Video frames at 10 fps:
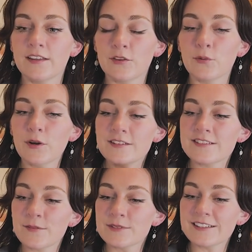the
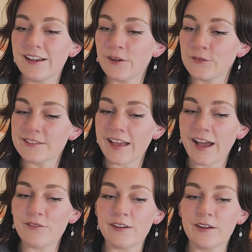words themselves
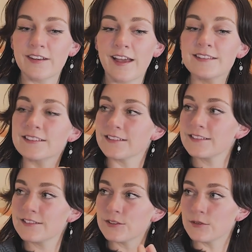have an
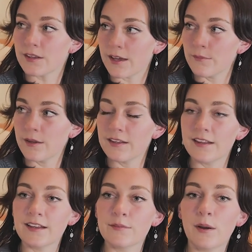essence to them. And
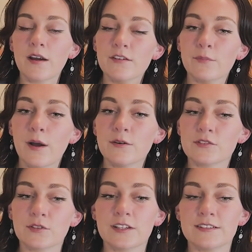part of
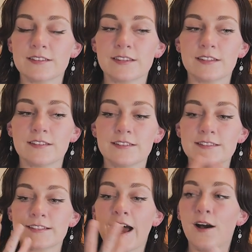poetry is the
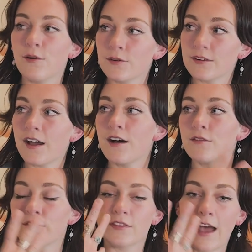sound
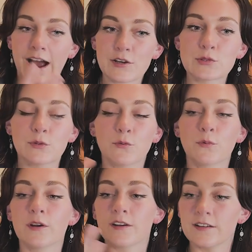of the actual
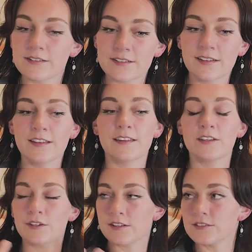words
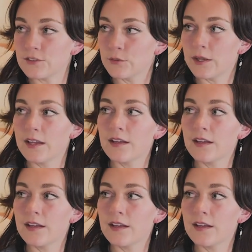that you're consuming.